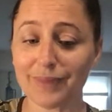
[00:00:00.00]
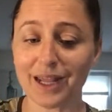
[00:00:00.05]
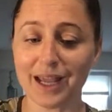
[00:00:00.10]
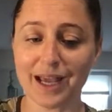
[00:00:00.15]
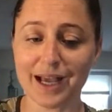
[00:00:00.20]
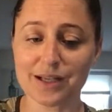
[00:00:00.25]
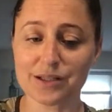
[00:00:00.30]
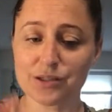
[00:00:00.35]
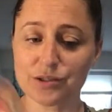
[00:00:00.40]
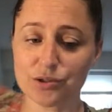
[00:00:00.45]

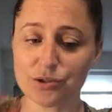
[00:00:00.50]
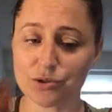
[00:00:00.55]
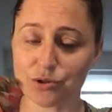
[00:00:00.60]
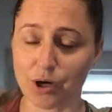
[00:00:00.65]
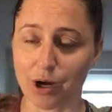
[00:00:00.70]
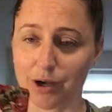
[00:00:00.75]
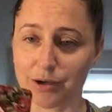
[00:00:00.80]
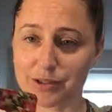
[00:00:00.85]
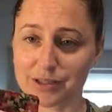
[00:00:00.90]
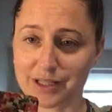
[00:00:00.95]
as a
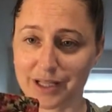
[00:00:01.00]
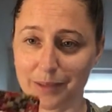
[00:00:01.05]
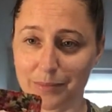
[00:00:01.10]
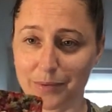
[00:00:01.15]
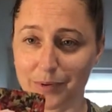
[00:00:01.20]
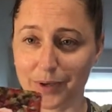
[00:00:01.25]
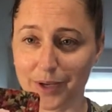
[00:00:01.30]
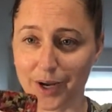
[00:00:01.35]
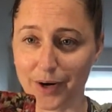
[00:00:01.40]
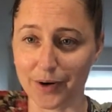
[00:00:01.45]
strong,
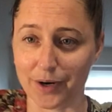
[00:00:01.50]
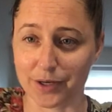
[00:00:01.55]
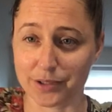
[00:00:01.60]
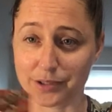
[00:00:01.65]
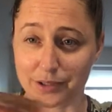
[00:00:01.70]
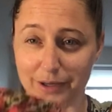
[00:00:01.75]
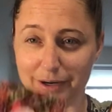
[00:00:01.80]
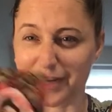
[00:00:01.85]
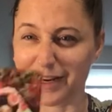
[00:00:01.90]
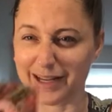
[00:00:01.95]
stable
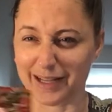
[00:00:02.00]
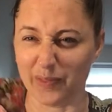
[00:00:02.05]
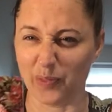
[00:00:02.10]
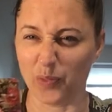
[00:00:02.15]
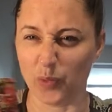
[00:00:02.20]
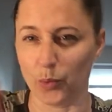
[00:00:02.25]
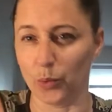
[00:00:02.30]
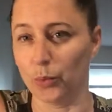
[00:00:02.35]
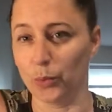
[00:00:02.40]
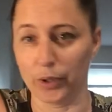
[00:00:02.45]
character in
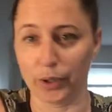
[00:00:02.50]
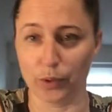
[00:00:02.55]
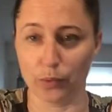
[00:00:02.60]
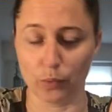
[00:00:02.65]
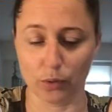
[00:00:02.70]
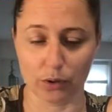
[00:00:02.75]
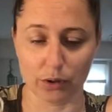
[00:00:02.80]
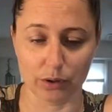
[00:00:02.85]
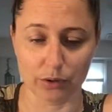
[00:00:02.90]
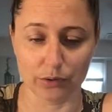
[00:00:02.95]
the real
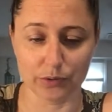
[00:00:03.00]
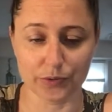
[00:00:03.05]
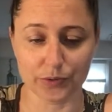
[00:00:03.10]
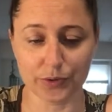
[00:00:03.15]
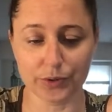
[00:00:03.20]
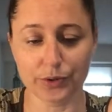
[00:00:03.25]
world.